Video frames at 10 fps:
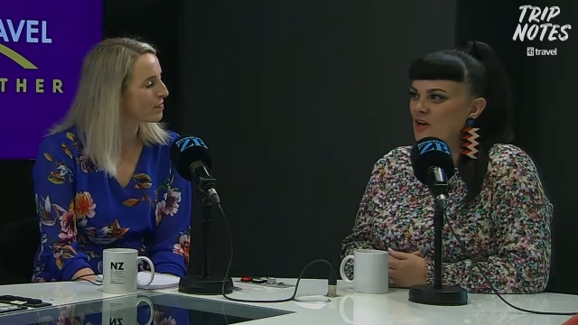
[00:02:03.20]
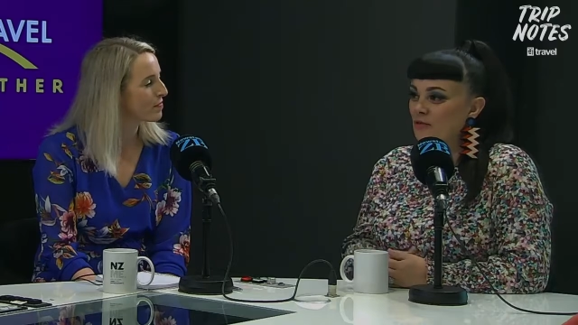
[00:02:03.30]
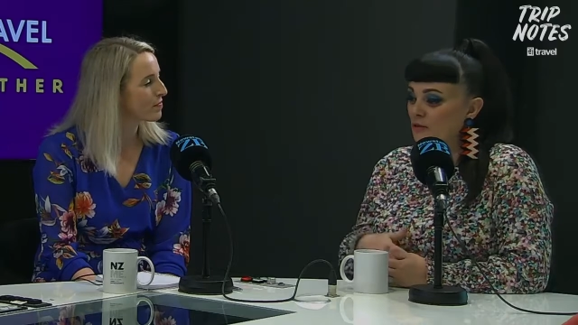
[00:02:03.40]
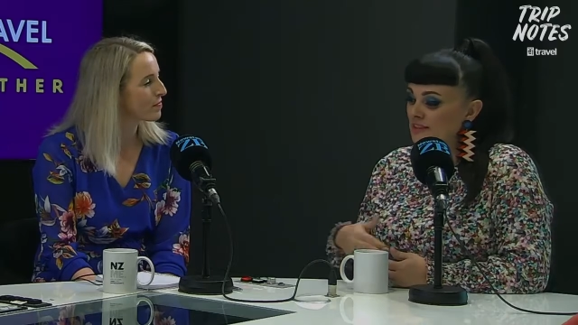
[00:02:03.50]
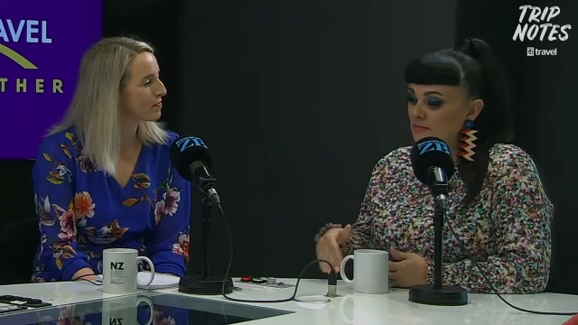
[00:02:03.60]
Speaker 1: Of
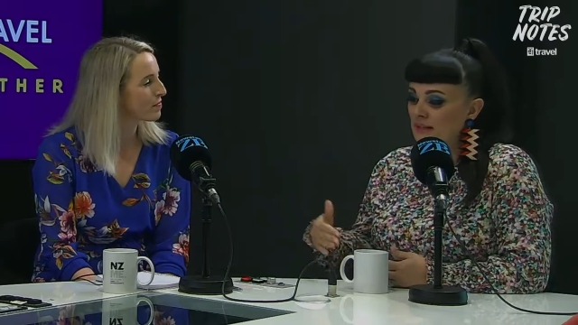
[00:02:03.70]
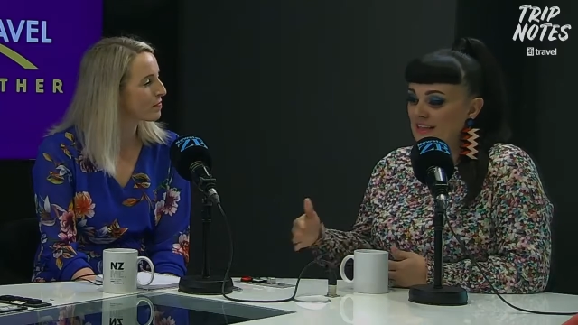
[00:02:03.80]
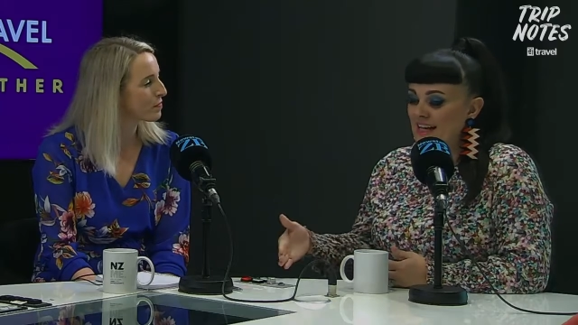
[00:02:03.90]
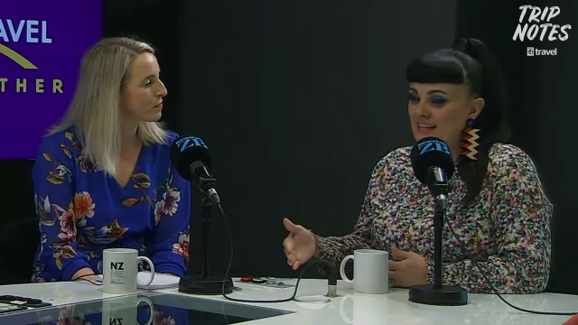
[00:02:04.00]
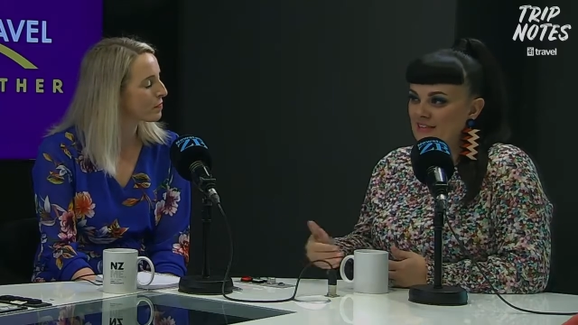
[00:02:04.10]
course, by
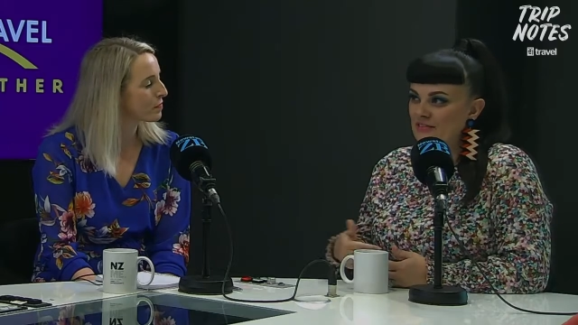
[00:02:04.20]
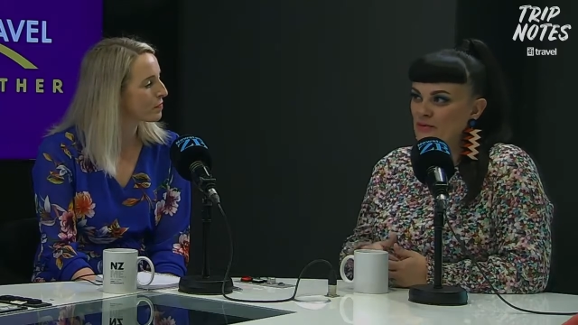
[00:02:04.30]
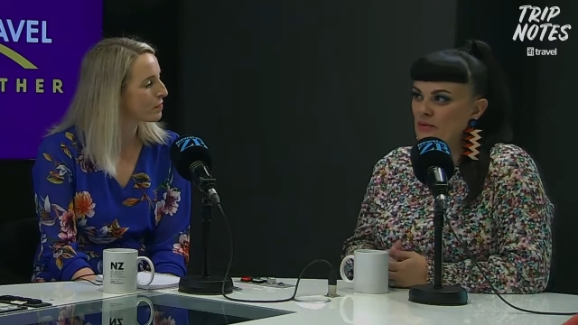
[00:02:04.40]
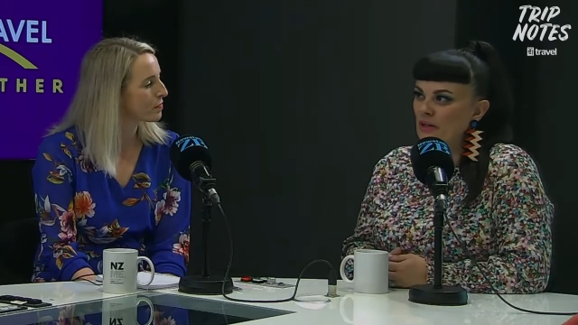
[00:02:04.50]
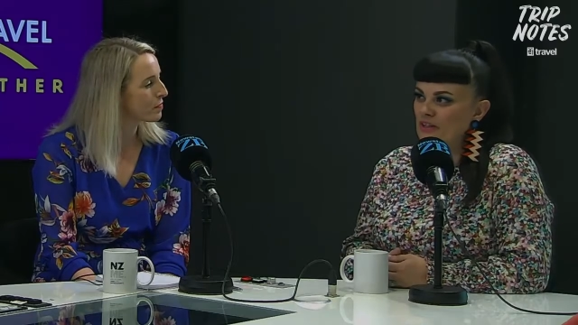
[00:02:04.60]
the end of
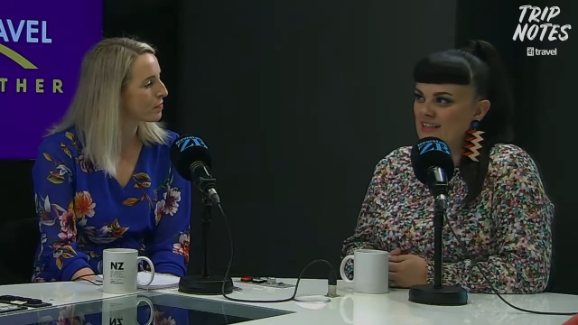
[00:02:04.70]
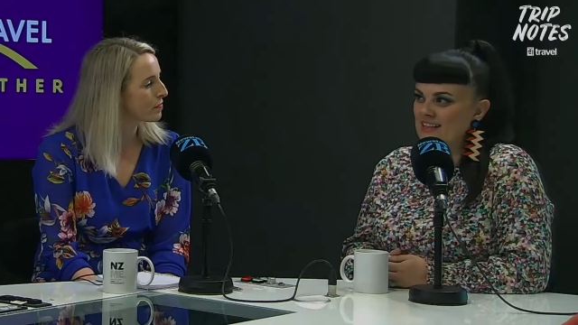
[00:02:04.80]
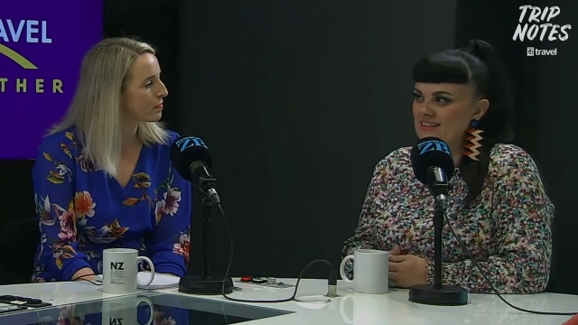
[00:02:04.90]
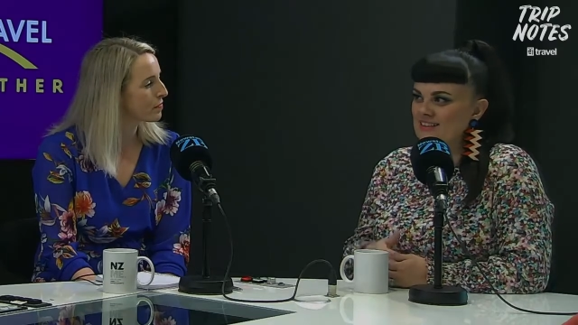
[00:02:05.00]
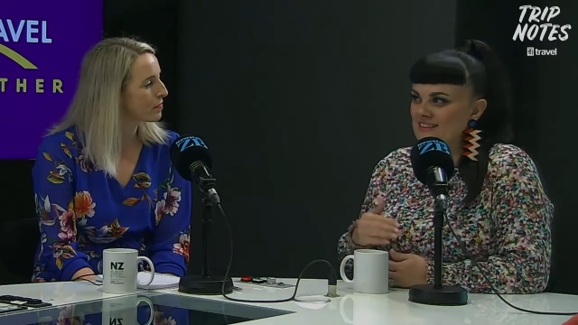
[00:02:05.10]
school
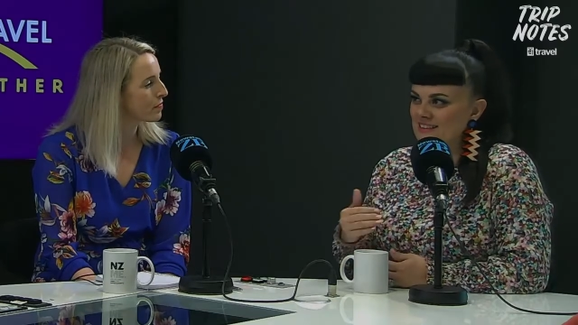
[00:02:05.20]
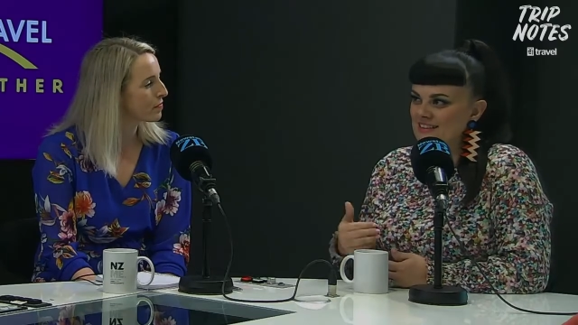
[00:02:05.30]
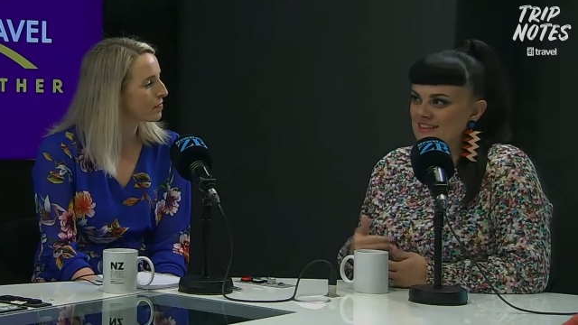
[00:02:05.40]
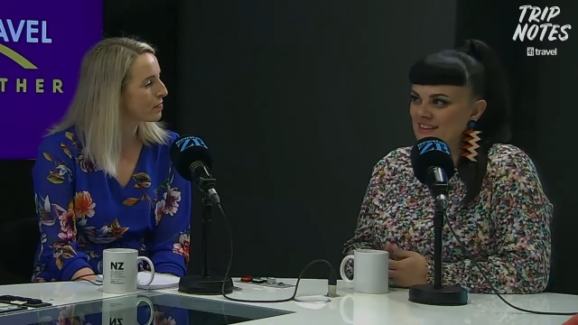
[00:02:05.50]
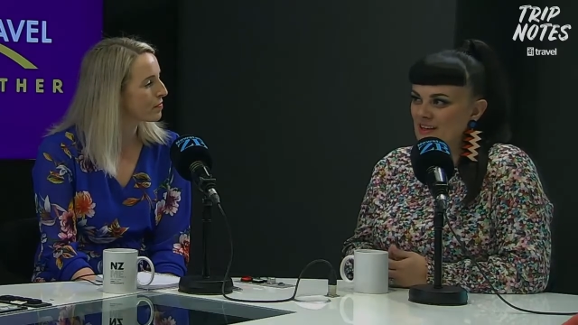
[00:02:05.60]
holidays, it's
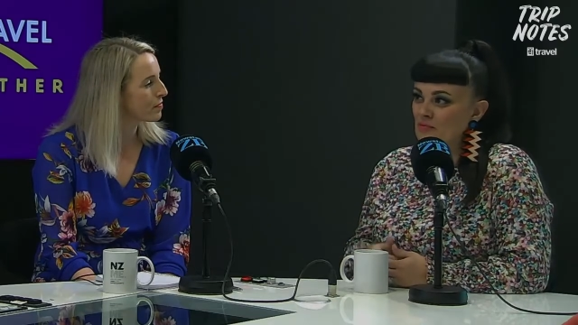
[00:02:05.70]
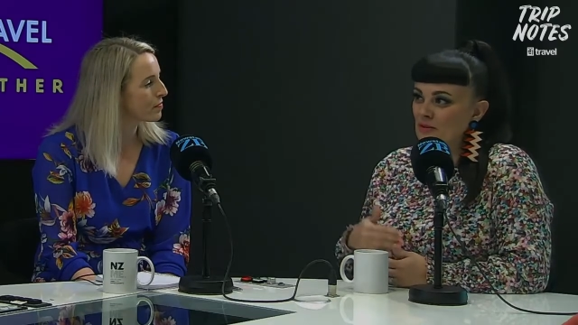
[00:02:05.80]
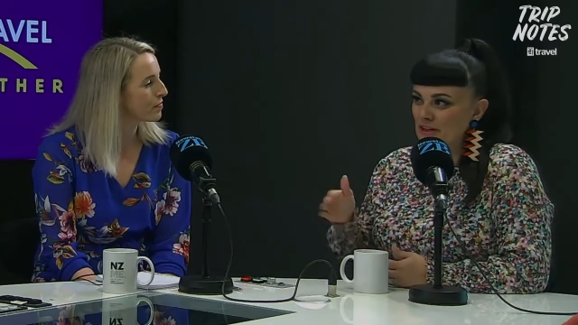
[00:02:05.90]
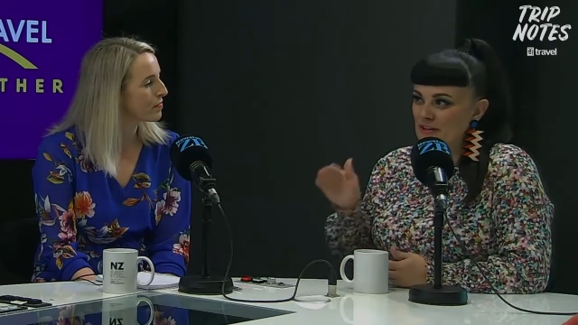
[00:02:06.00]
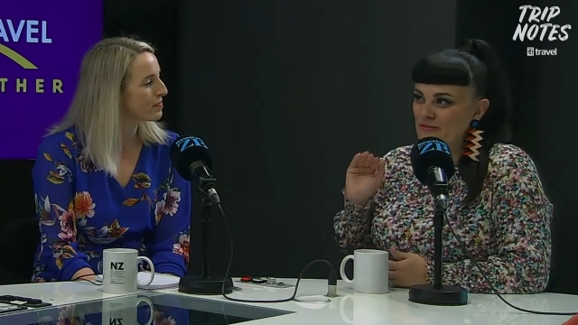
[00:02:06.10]
it's I'm
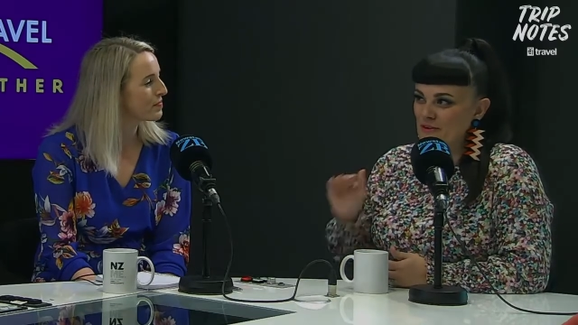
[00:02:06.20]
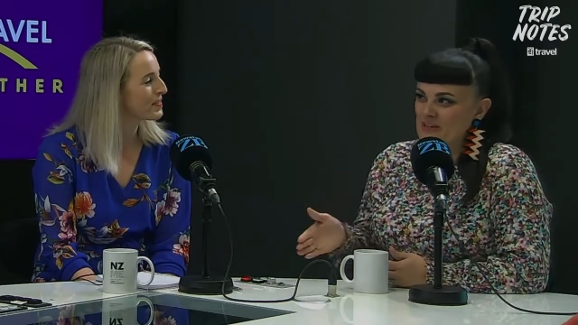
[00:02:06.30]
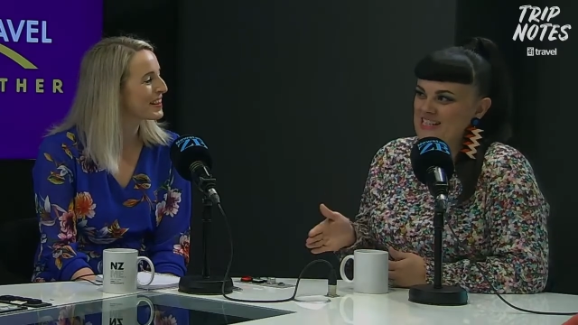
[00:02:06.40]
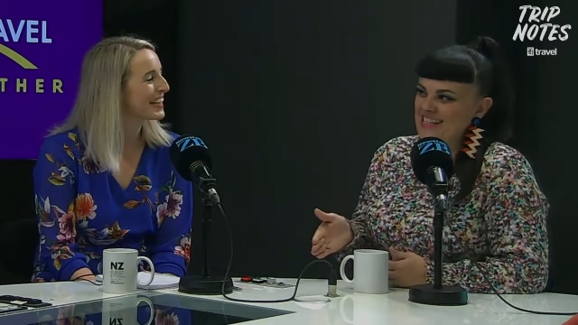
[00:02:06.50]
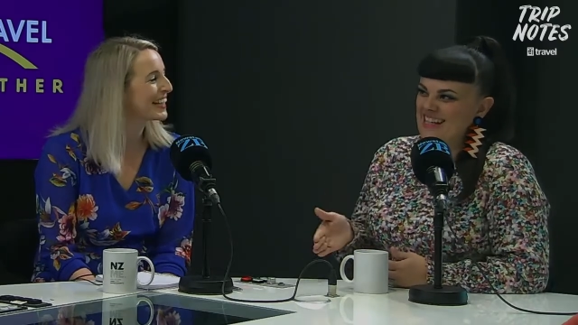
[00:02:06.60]
looking
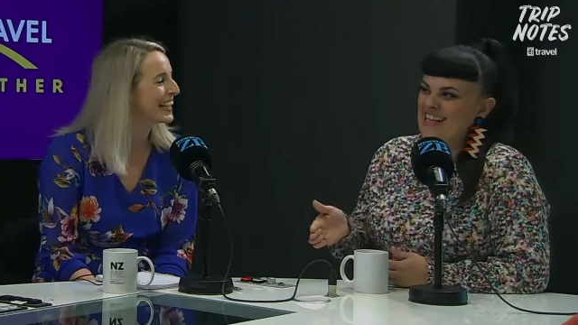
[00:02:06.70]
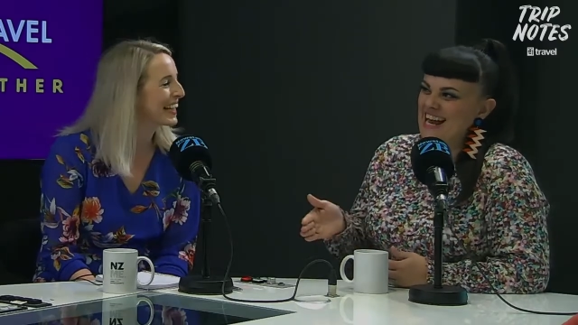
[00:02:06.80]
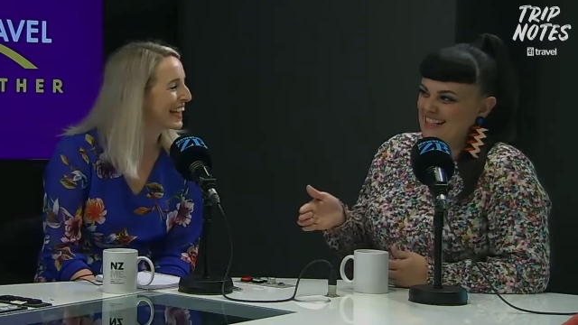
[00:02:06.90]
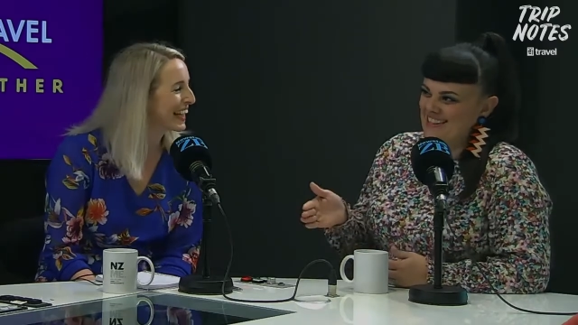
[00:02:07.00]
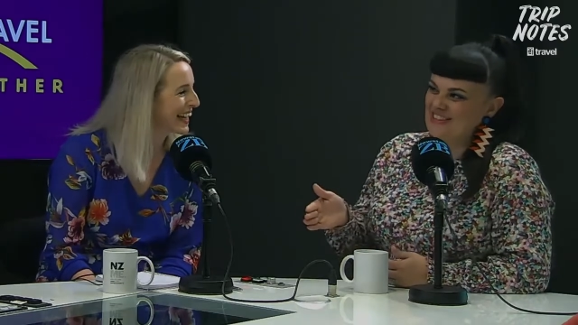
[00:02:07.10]
forward to the
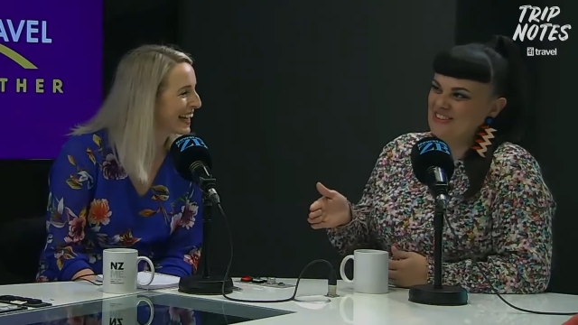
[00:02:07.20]
next